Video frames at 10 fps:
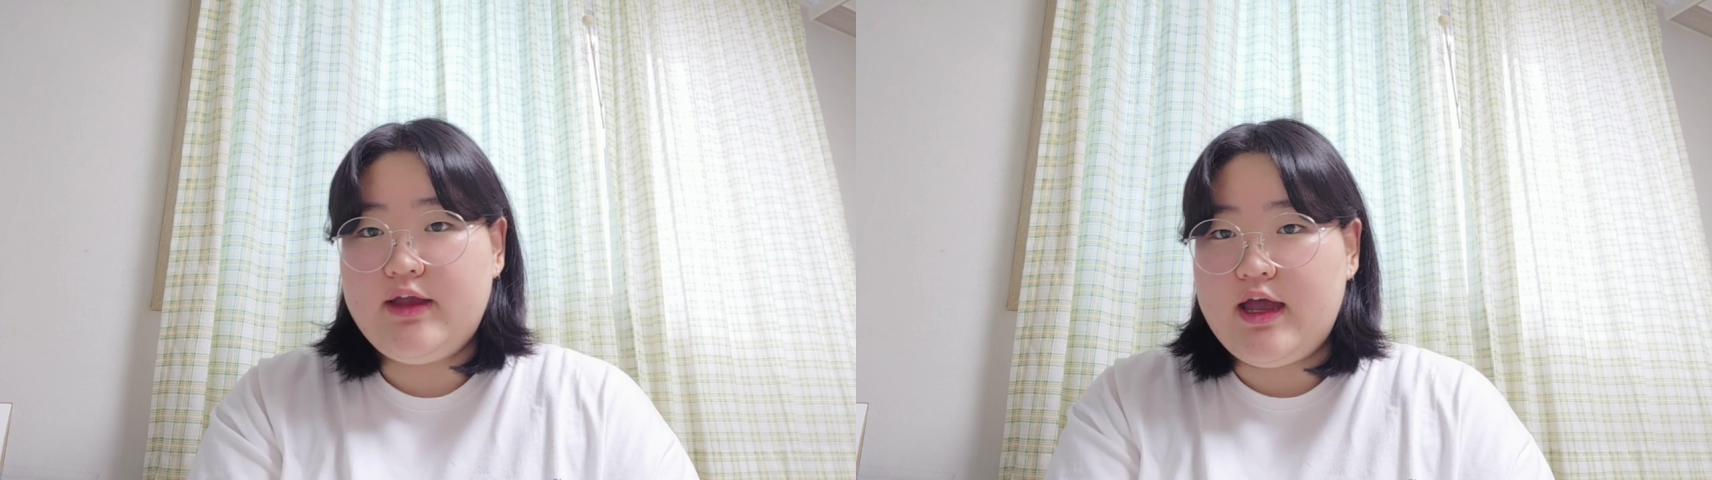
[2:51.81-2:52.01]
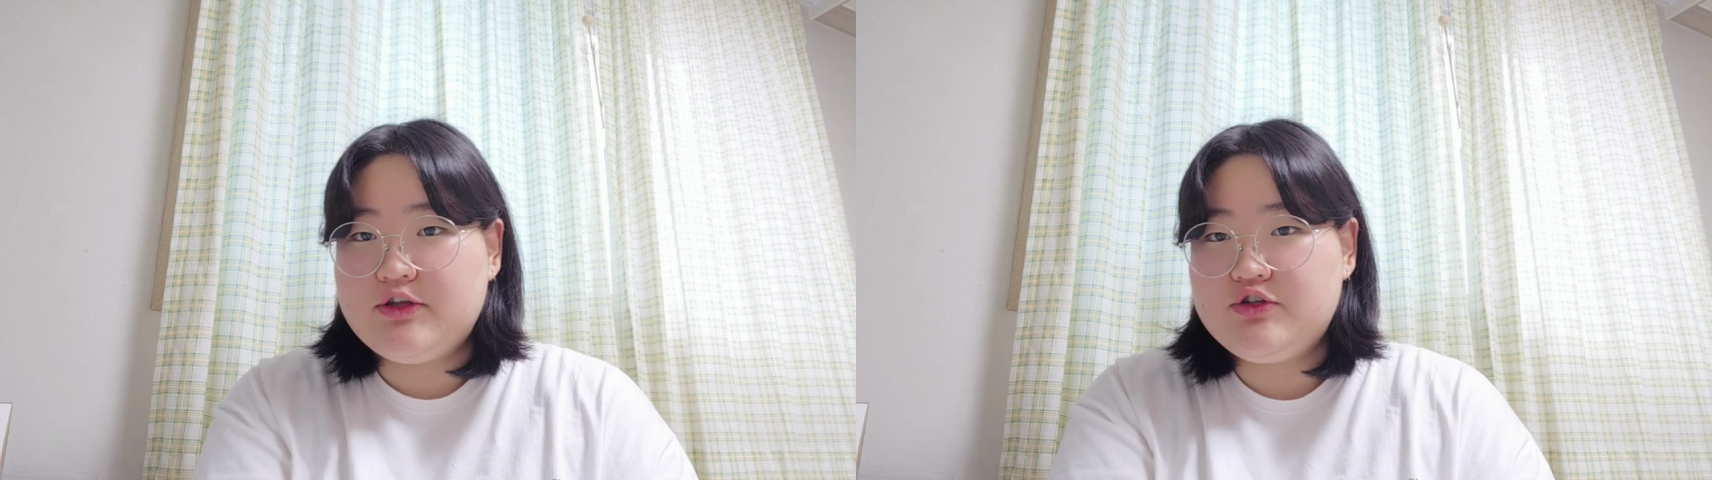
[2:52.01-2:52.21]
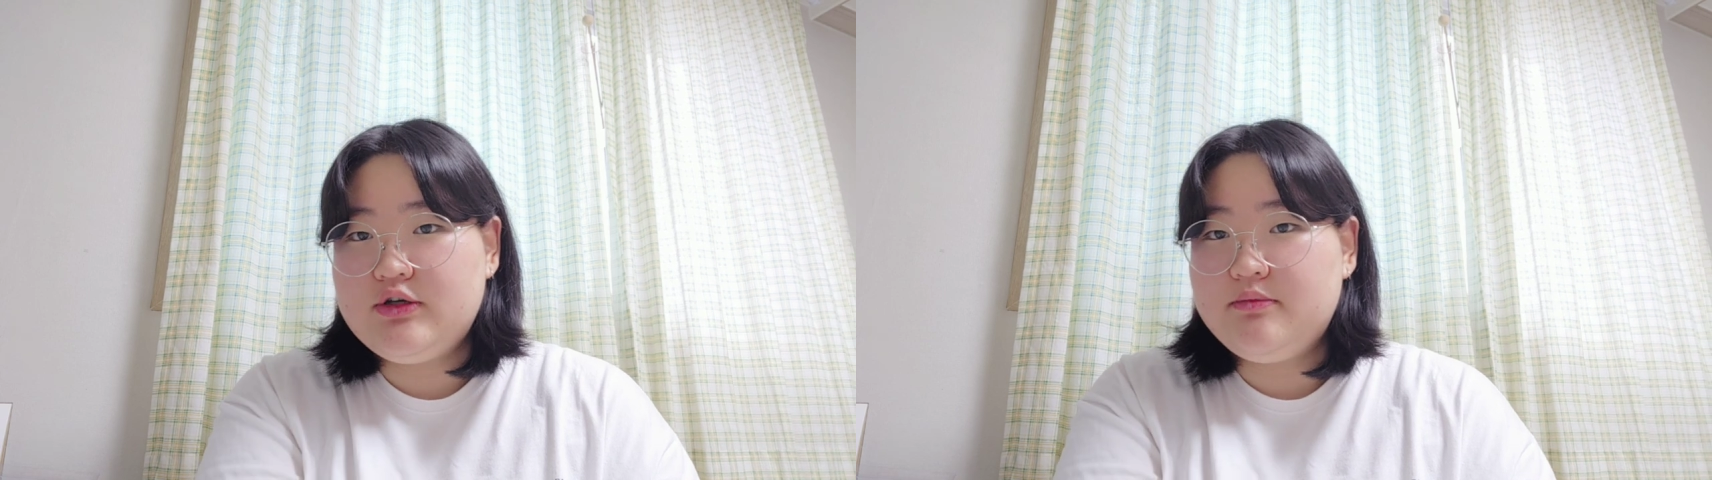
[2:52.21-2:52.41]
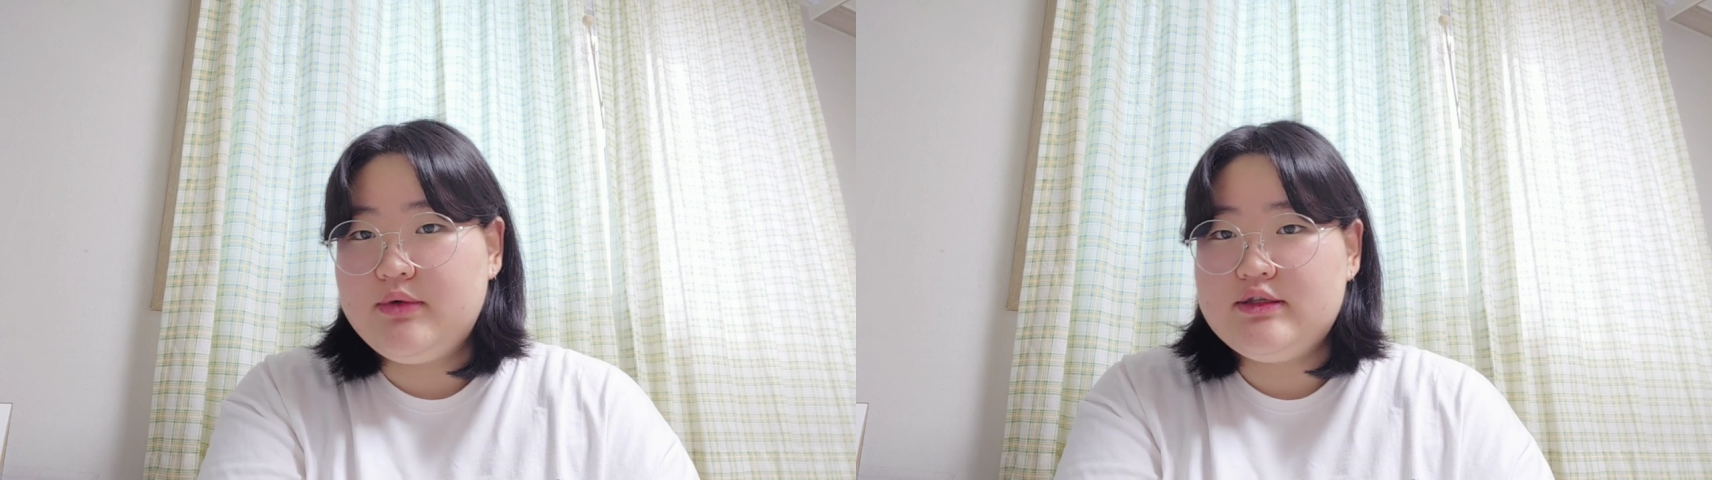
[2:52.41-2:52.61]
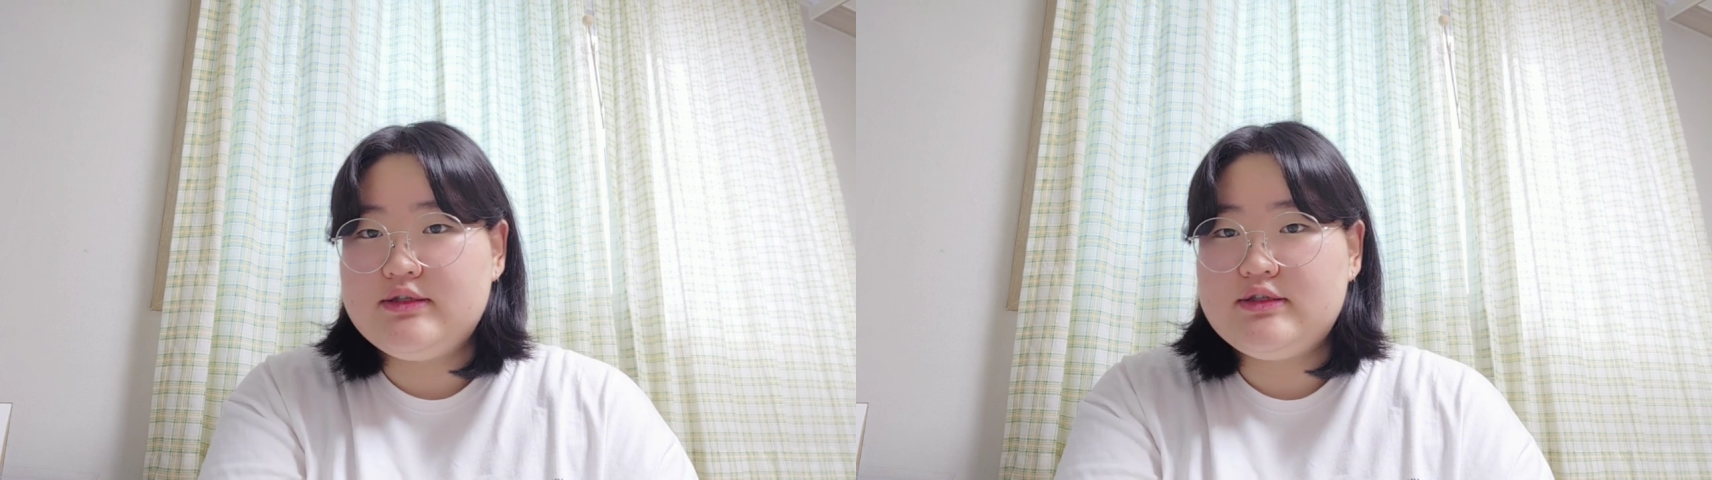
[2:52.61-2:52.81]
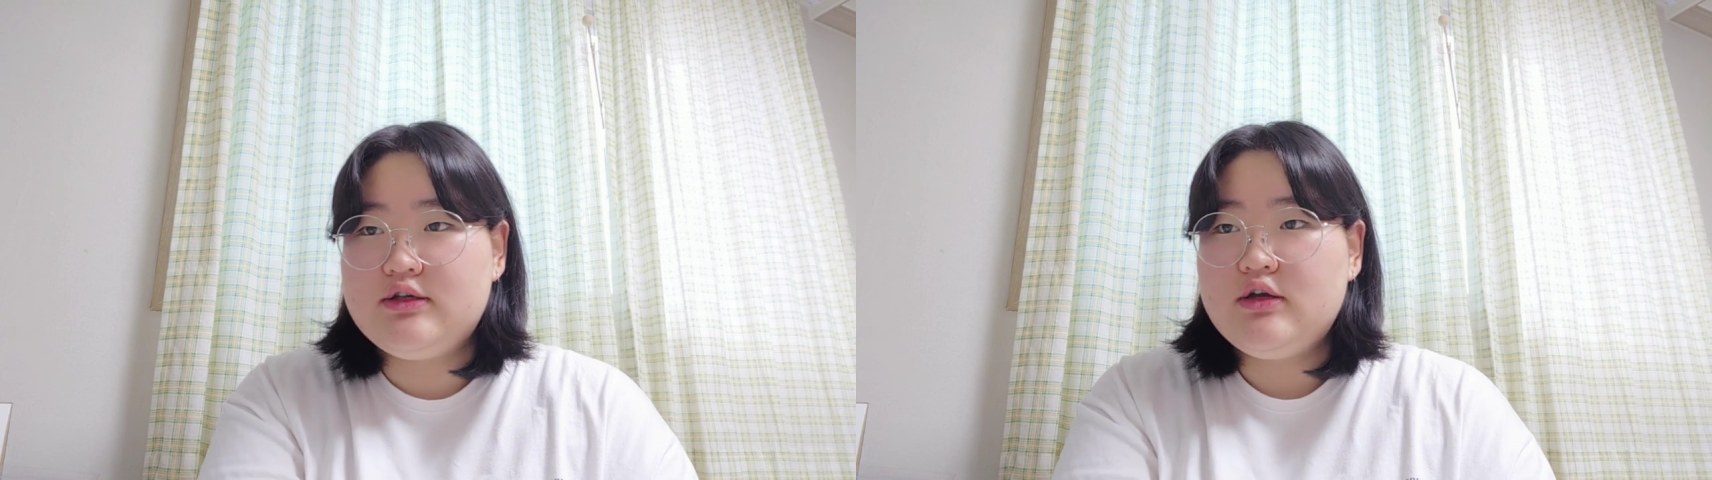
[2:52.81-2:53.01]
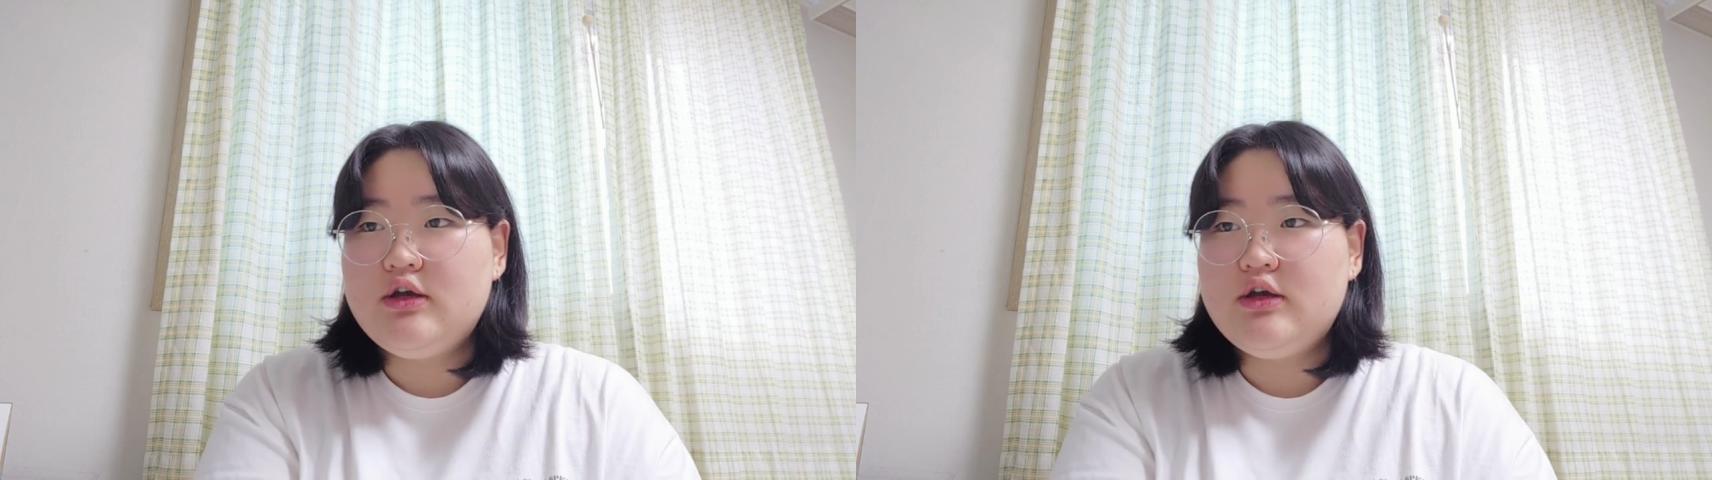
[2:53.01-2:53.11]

etching means